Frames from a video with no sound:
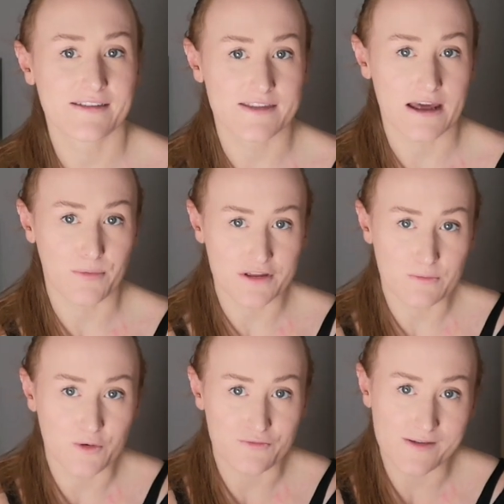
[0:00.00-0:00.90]
that our body
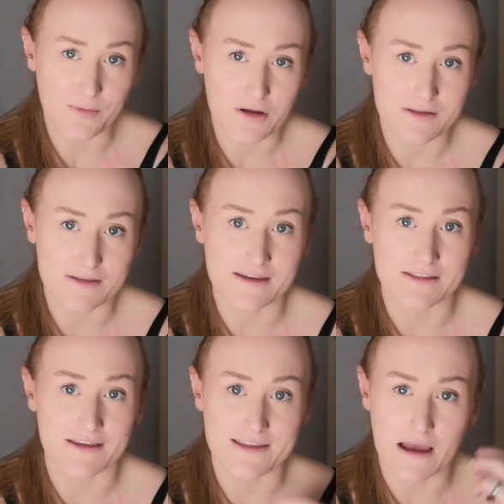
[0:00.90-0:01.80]
will respond
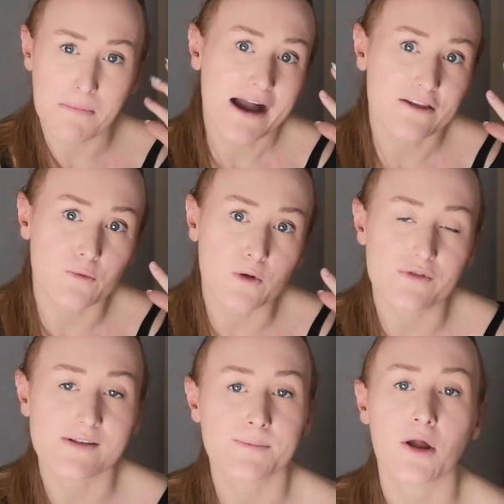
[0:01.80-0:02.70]
and that our mind will
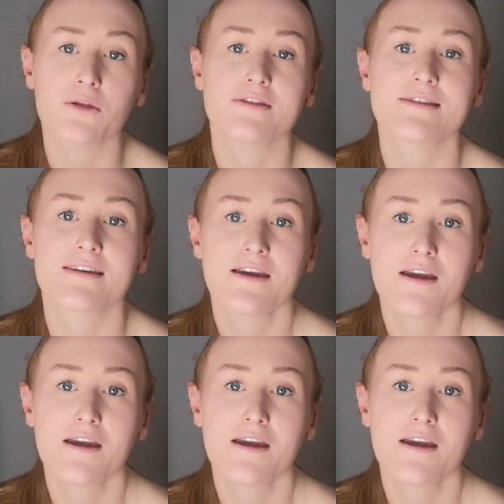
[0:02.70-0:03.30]
respond